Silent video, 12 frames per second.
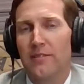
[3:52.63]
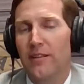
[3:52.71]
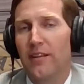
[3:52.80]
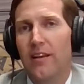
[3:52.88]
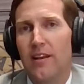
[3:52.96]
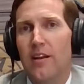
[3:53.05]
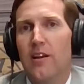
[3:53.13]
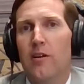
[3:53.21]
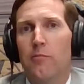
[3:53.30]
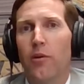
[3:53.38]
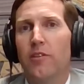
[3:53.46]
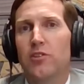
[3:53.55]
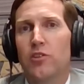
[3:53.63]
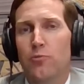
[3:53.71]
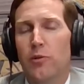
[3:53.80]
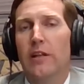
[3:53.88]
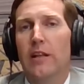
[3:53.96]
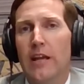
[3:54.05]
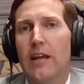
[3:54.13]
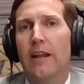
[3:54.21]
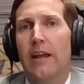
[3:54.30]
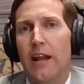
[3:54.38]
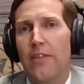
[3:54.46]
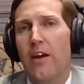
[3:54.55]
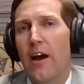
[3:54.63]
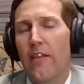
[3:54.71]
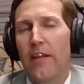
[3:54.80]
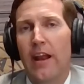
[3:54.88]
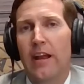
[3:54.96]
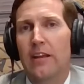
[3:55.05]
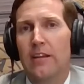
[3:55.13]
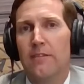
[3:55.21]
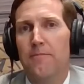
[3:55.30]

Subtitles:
I said, "Boy, this is really neat," and I thought that I